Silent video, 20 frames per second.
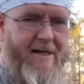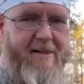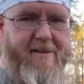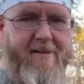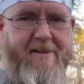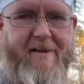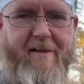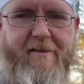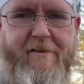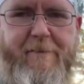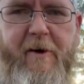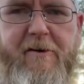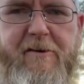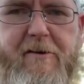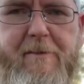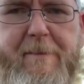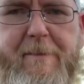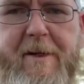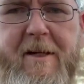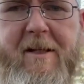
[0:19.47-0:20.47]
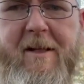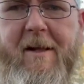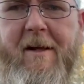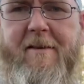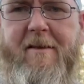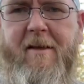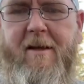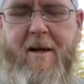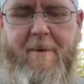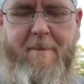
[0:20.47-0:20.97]
it. It's supposed to be
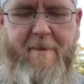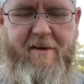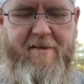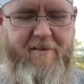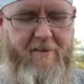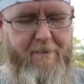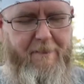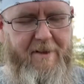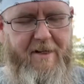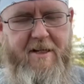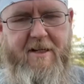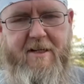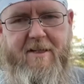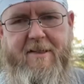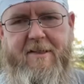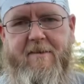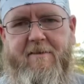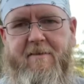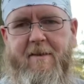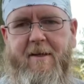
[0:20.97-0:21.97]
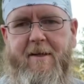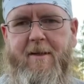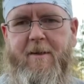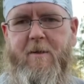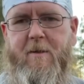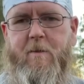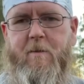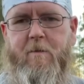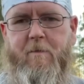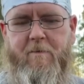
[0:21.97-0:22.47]
like the MSRP is
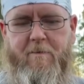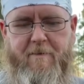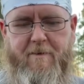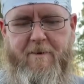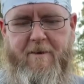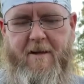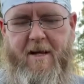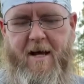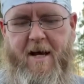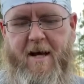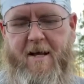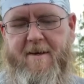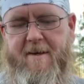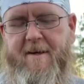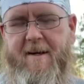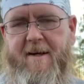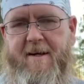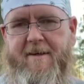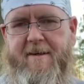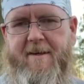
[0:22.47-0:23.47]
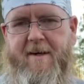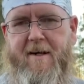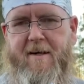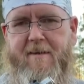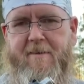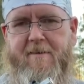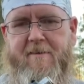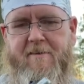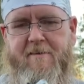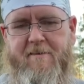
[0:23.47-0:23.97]
like
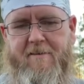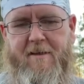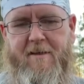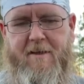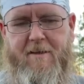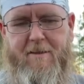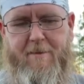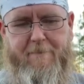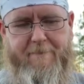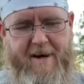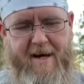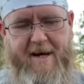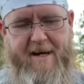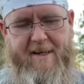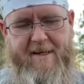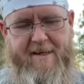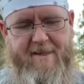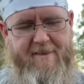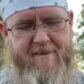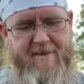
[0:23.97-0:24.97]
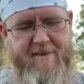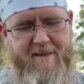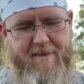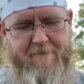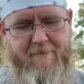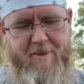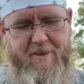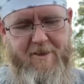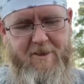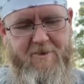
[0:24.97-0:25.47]
$99. And you buy it,
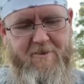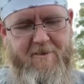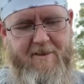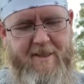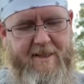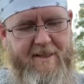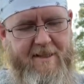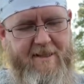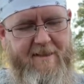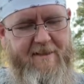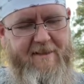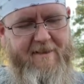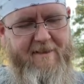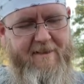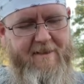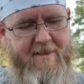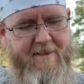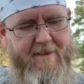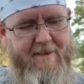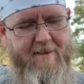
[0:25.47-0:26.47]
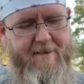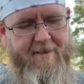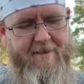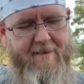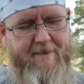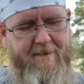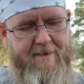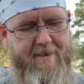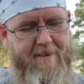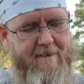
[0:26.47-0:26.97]
and what you get
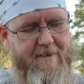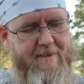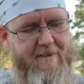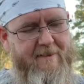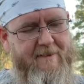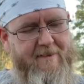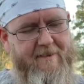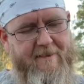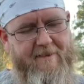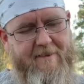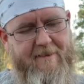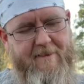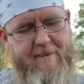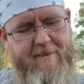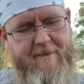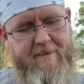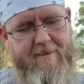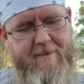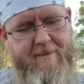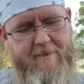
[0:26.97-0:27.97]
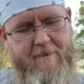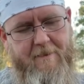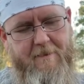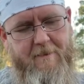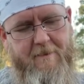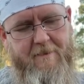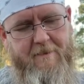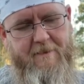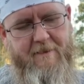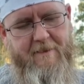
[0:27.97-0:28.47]
is,
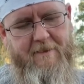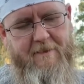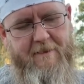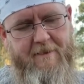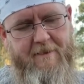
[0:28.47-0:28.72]
hold on,